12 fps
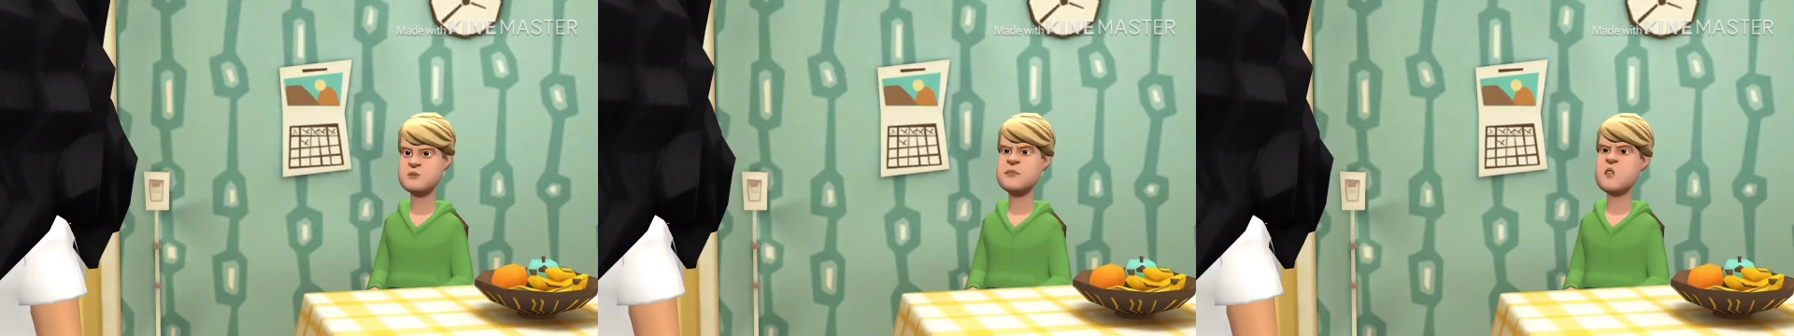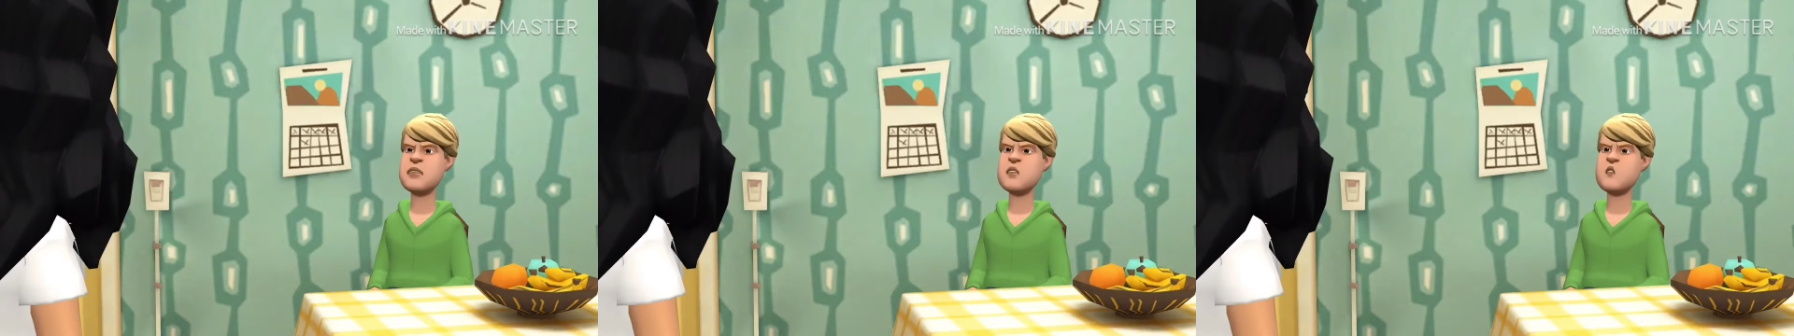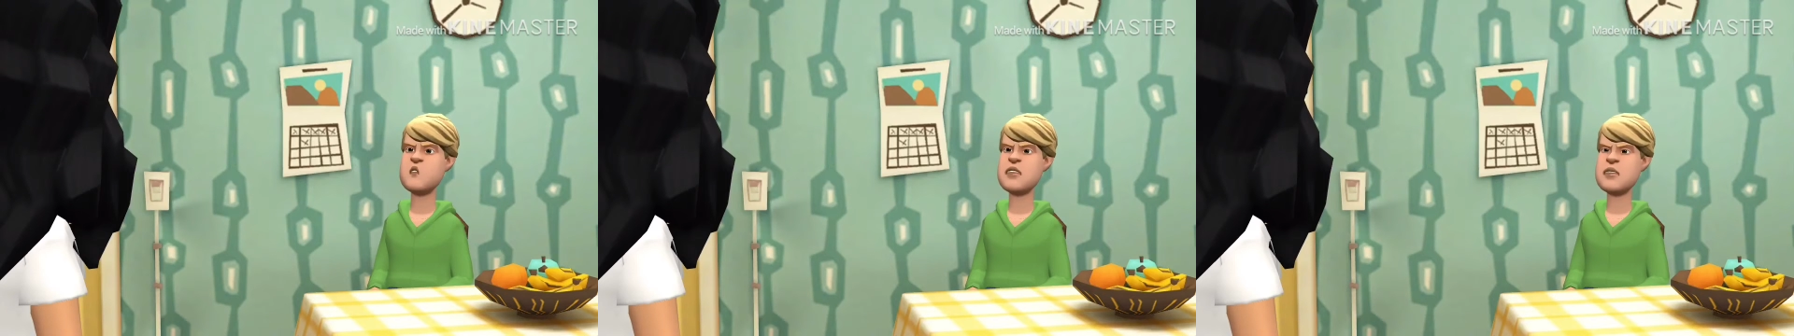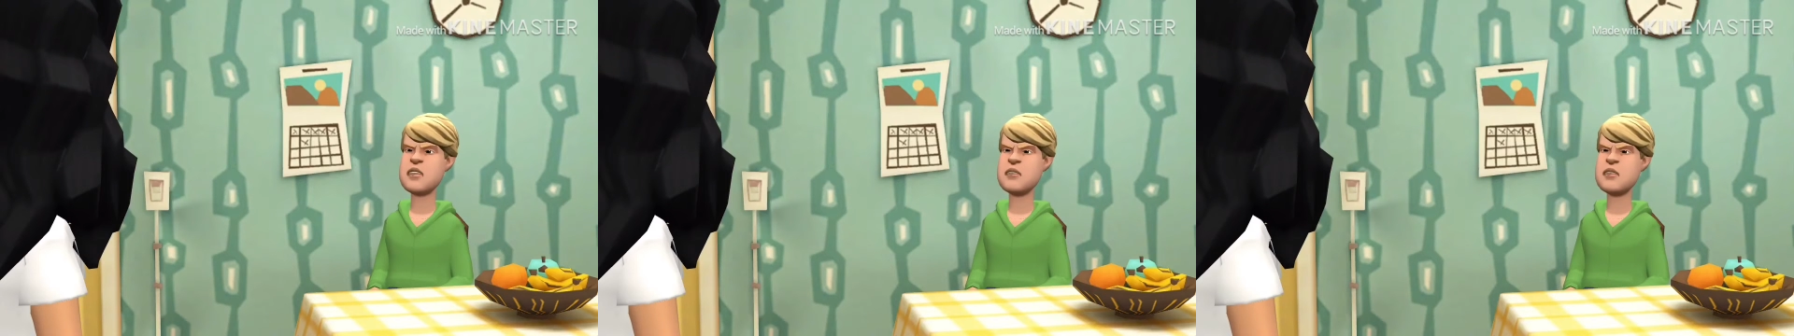Are you
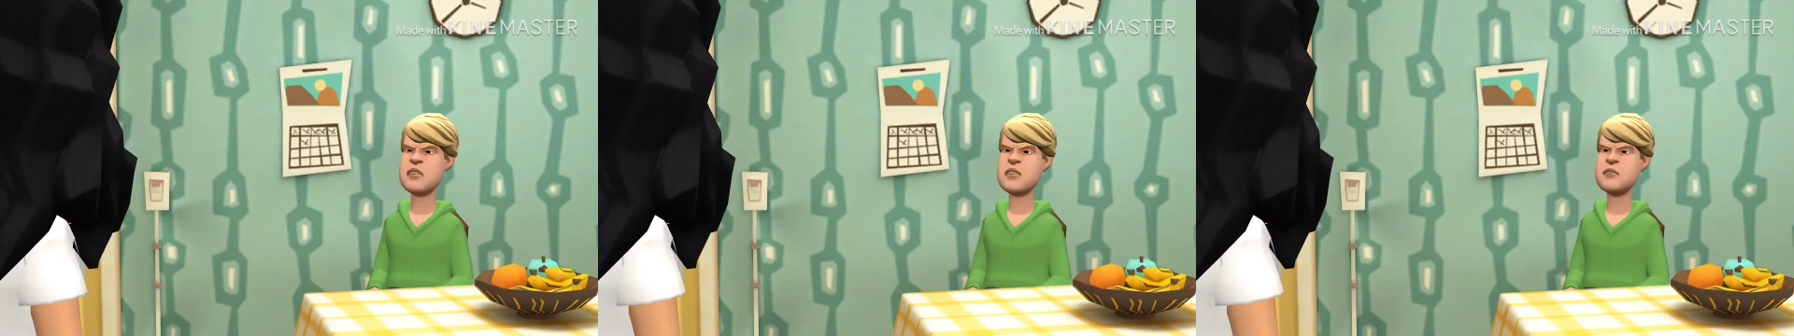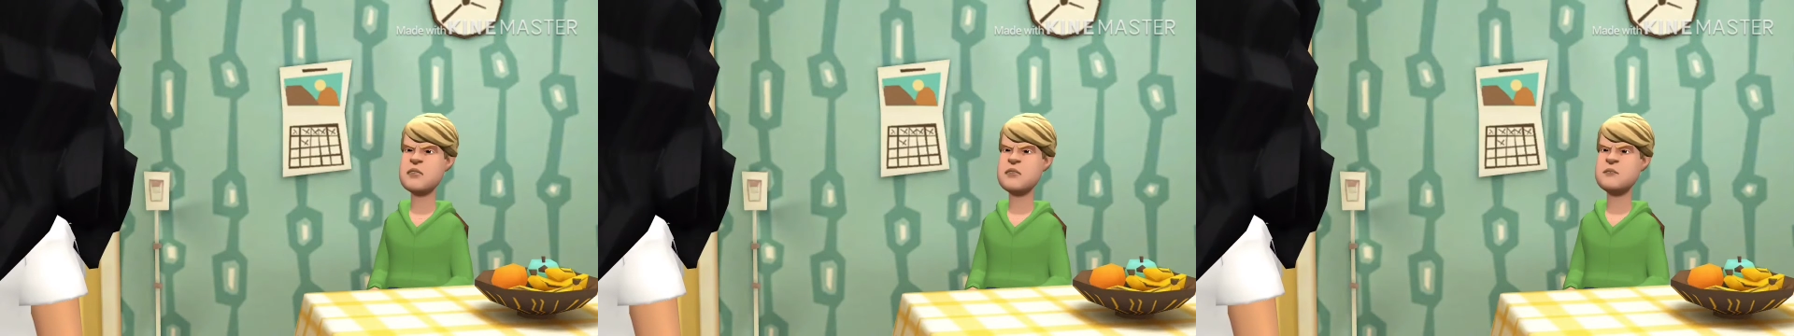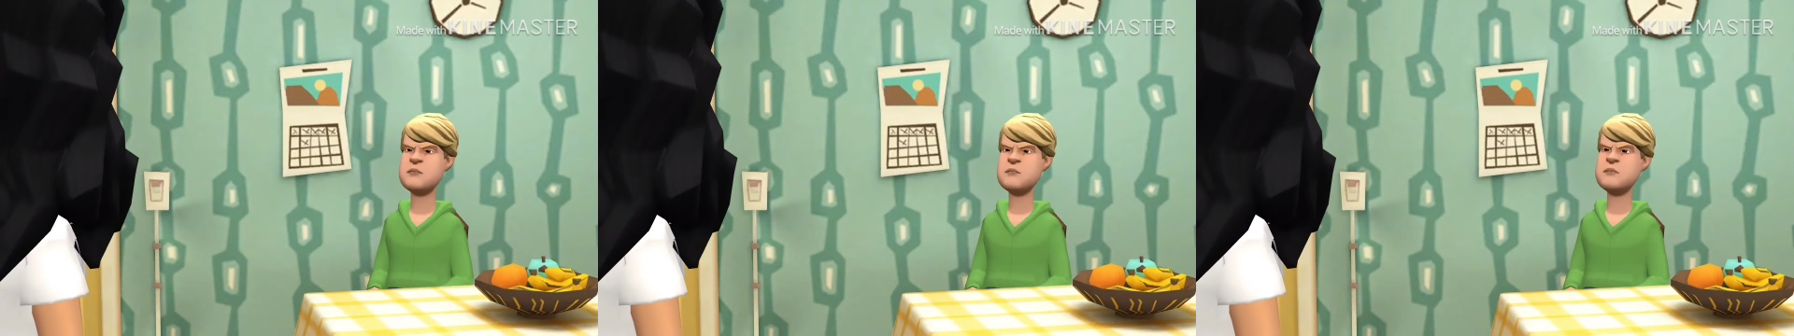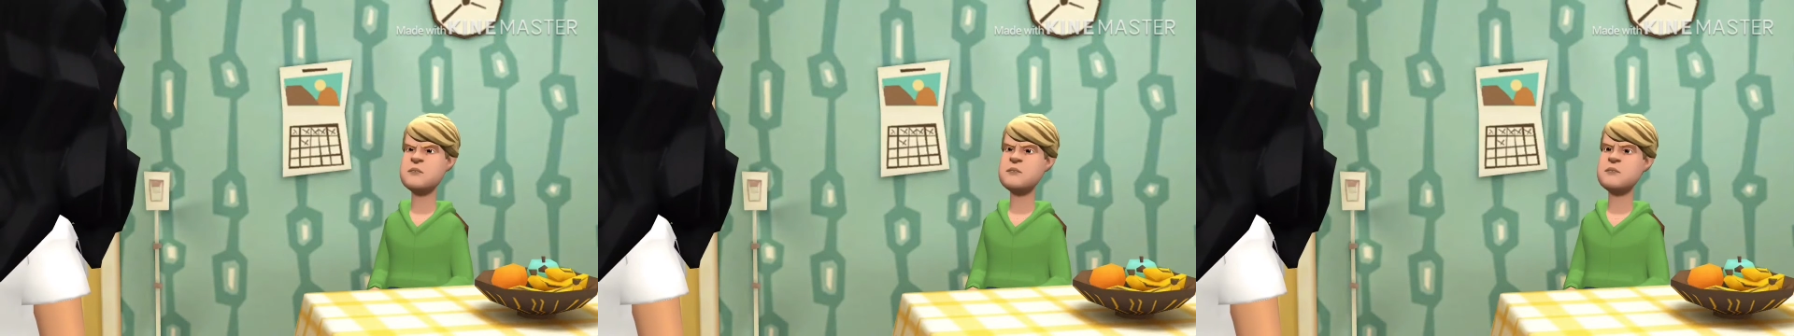fucking serious?
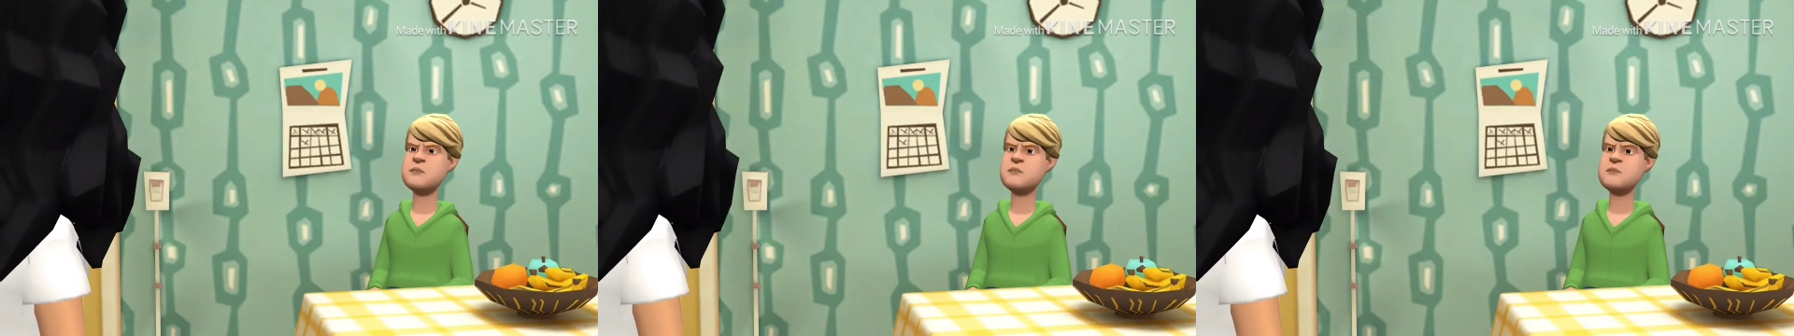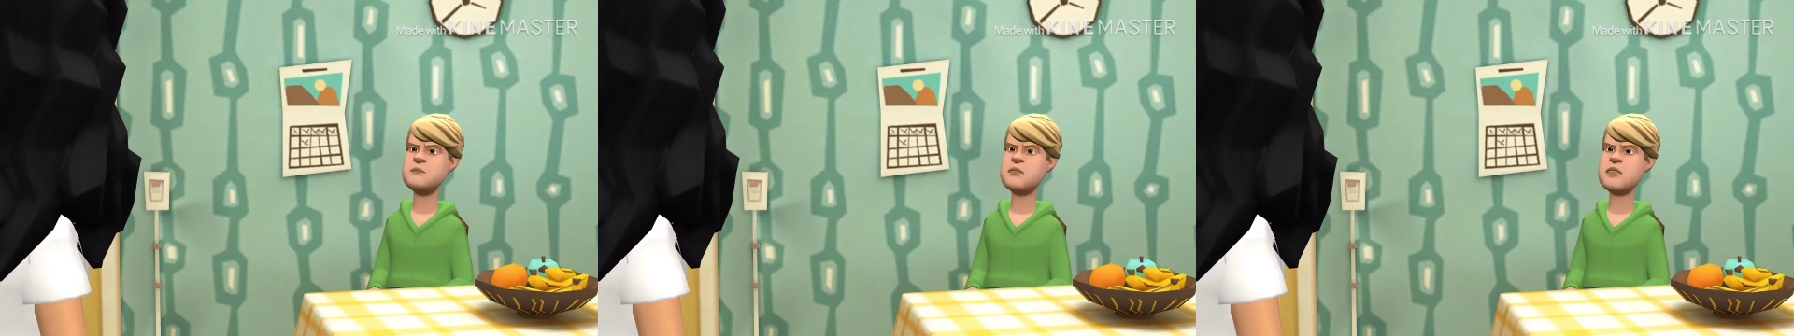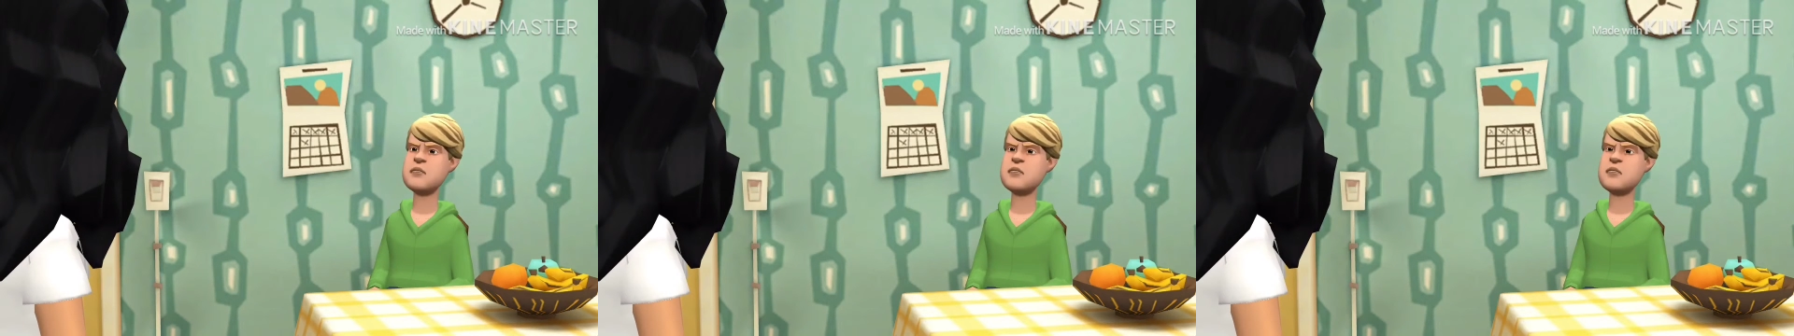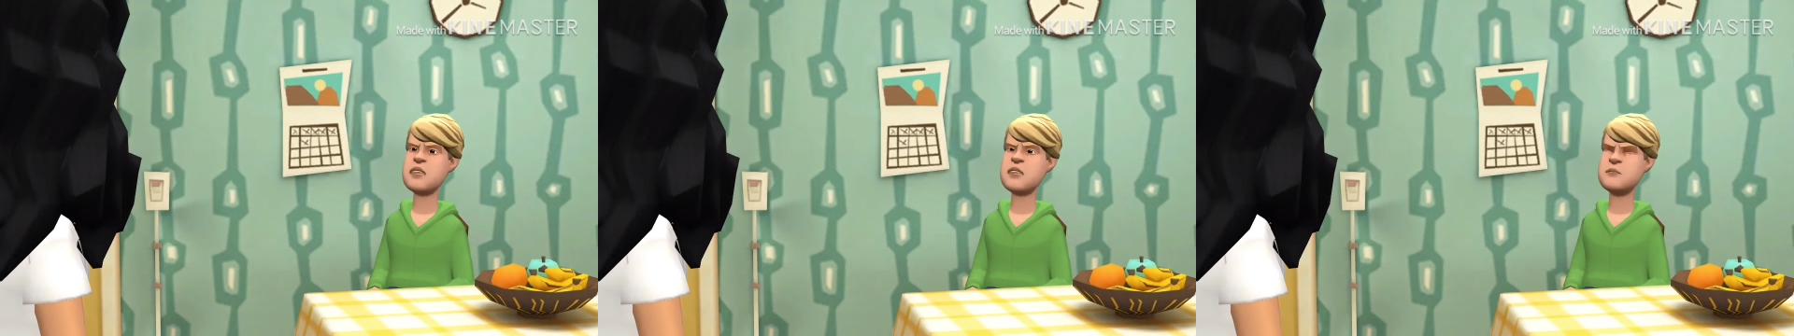A
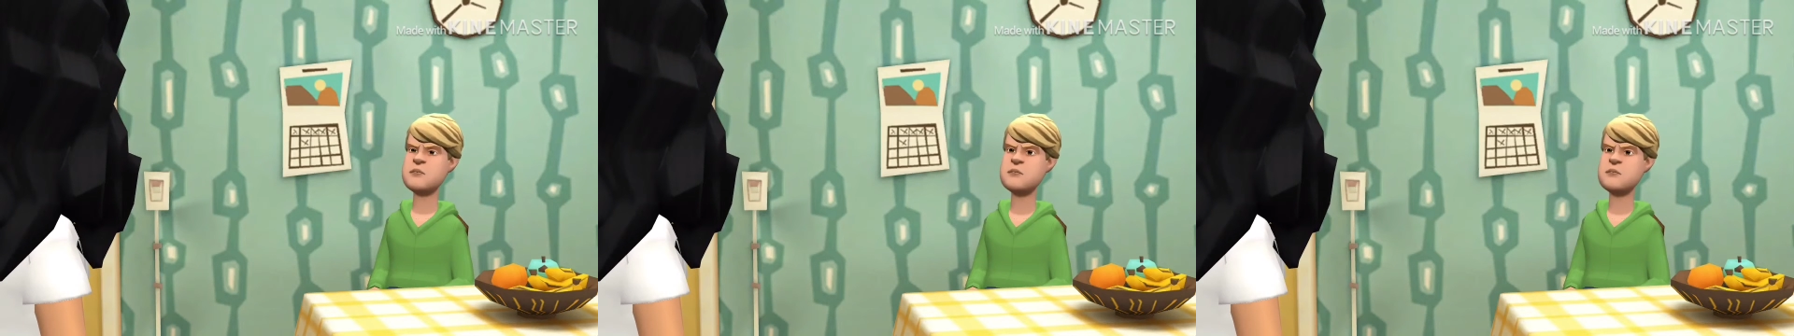salad.